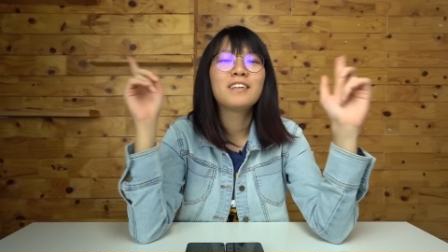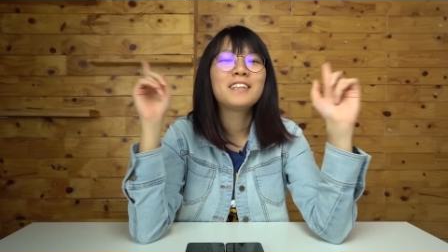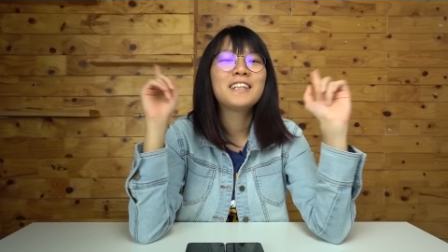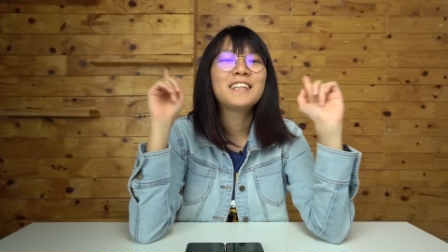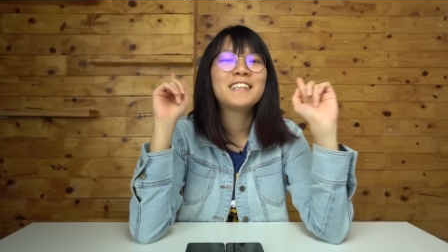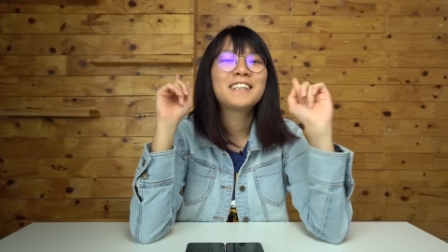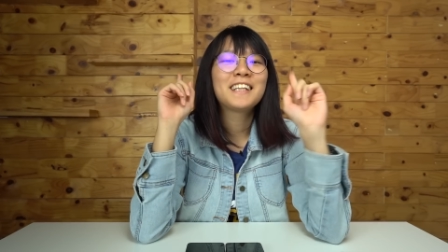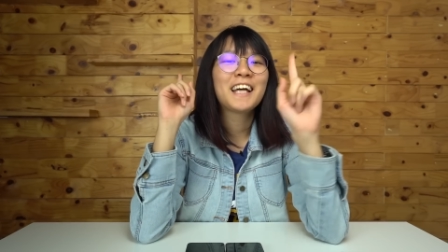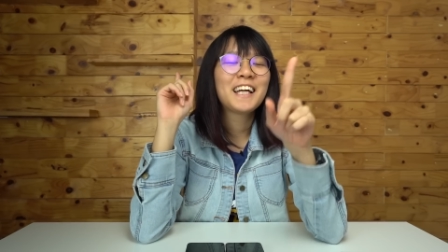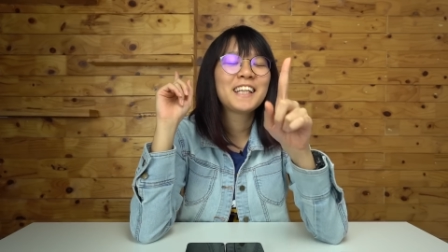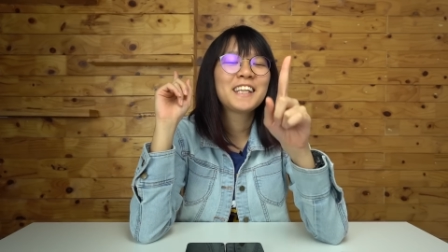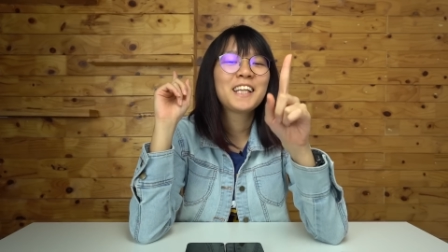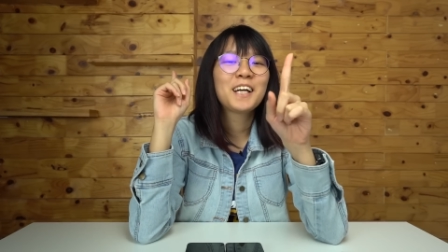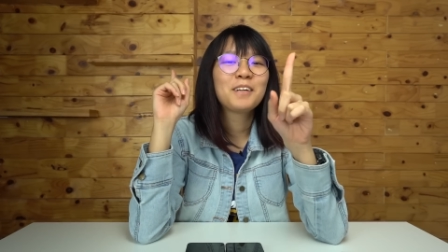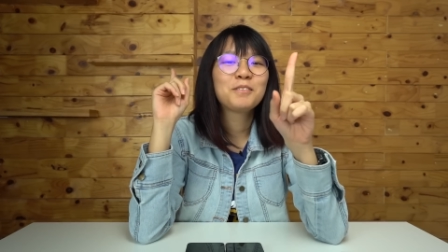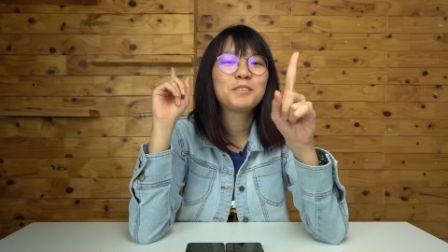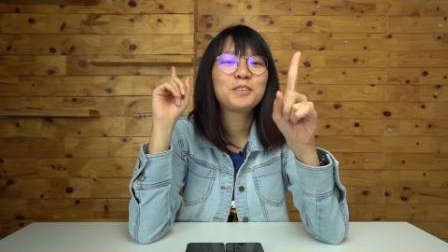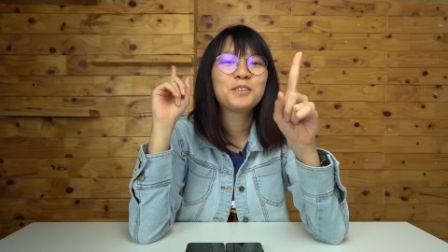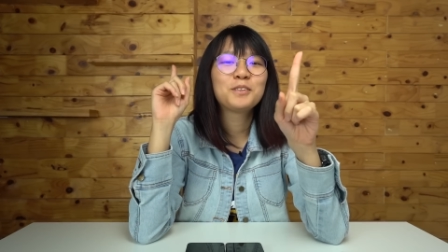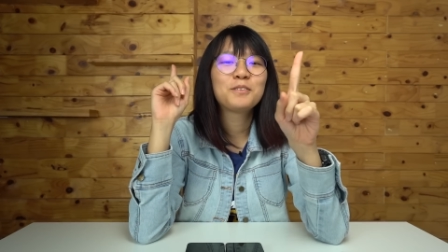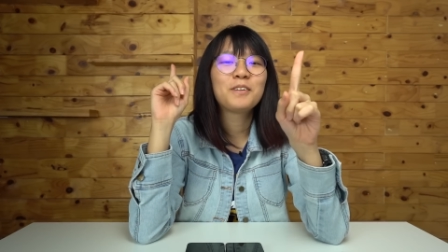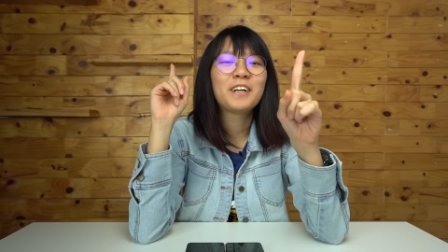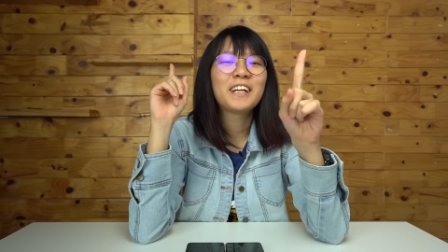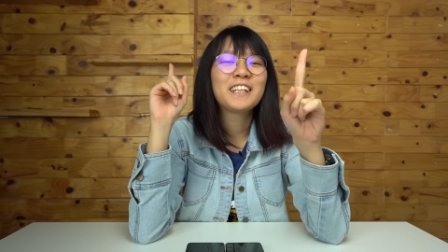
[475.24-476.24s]
the
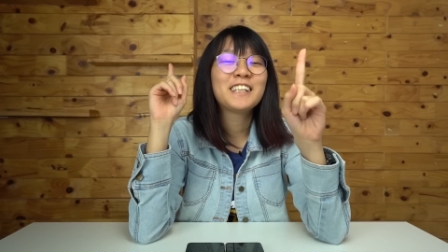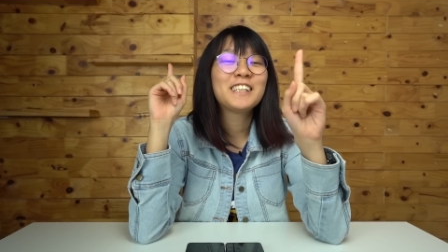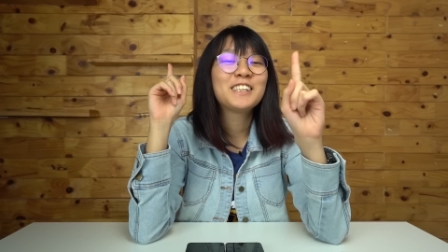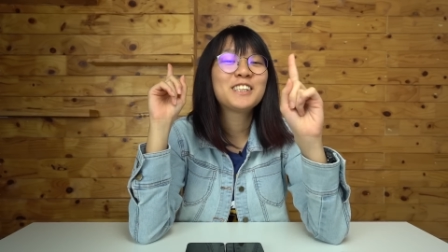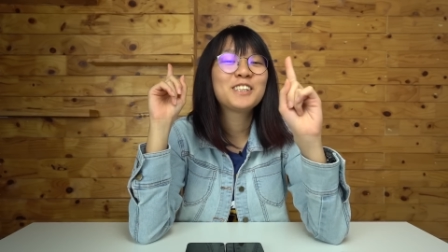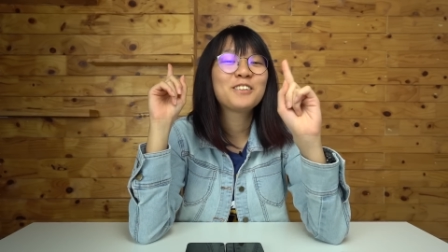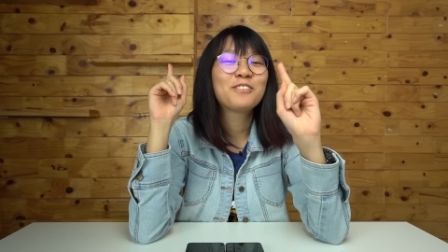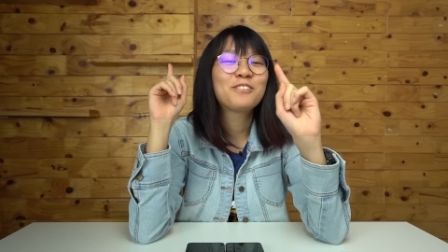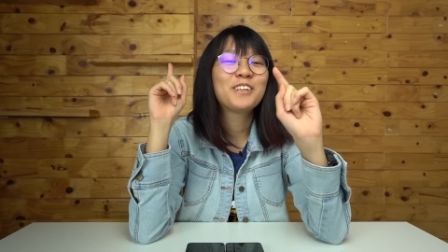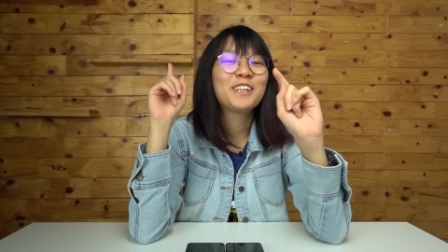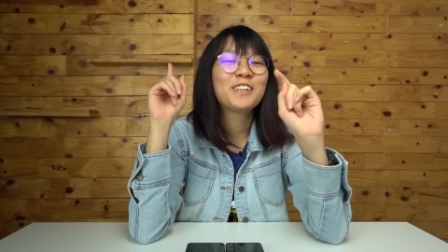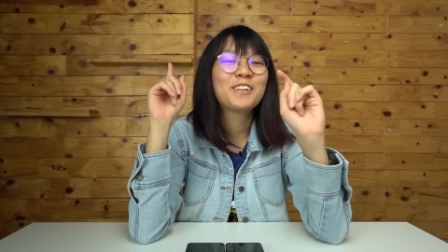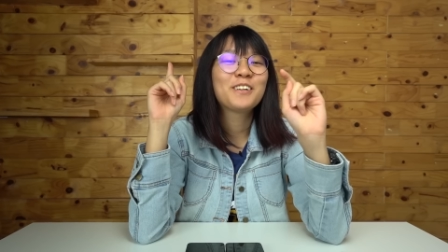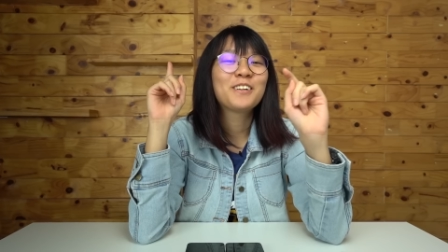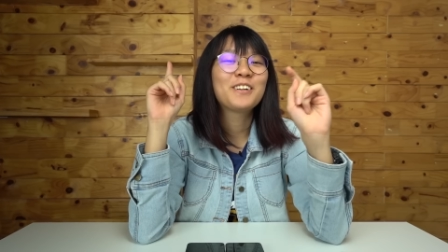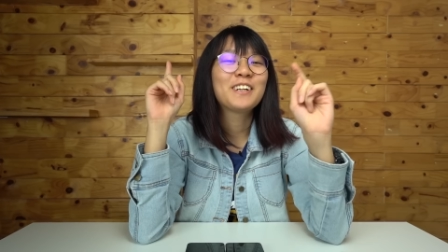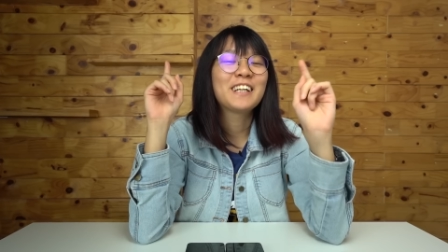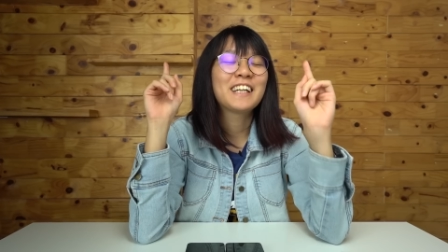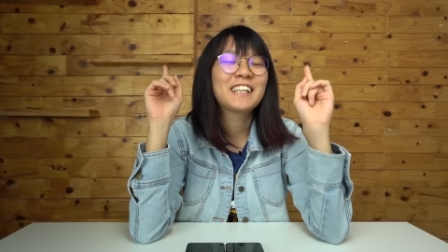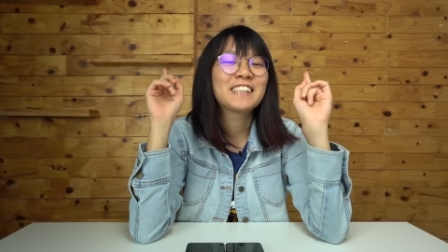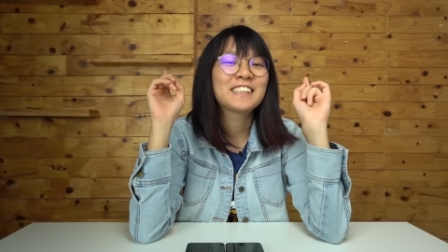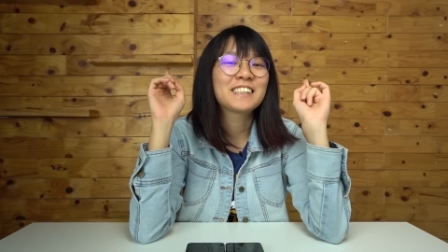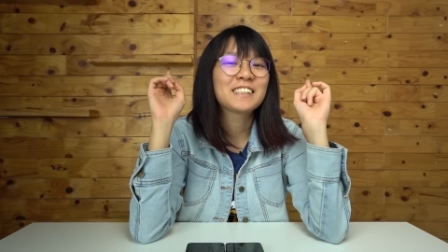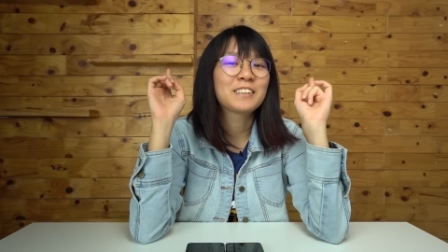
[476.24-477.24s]
10x Zoom Edition Reno
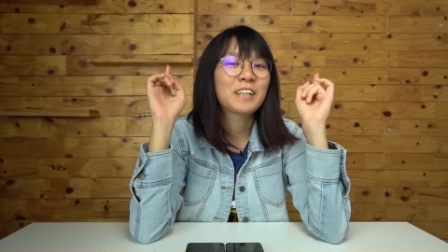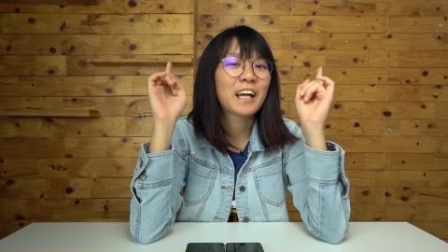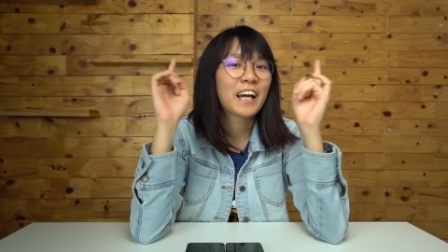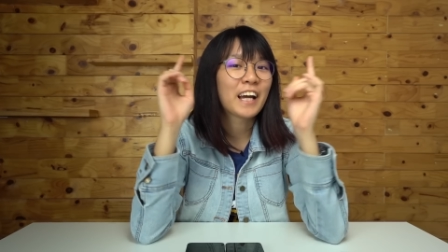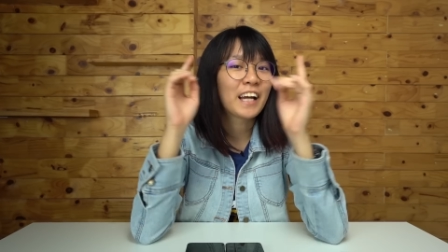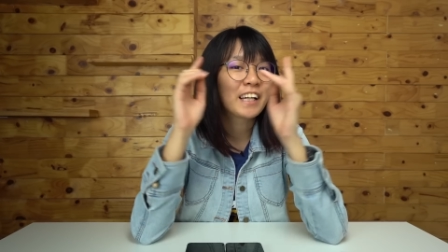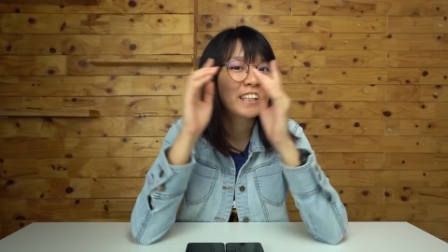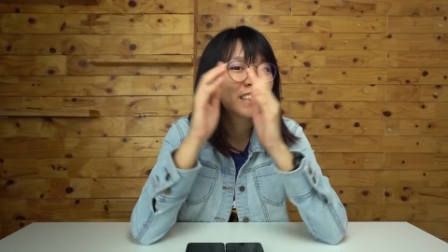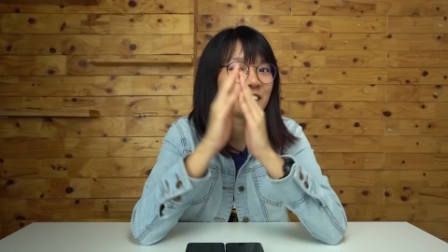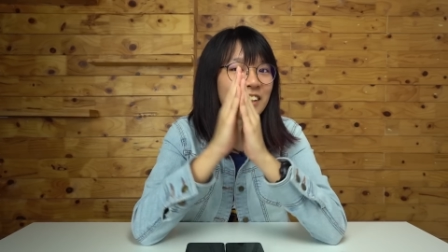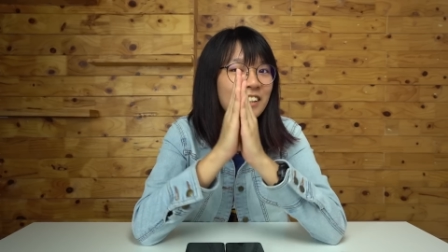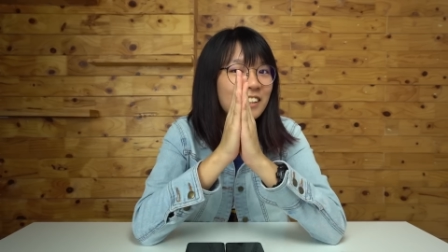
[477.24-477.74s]
is at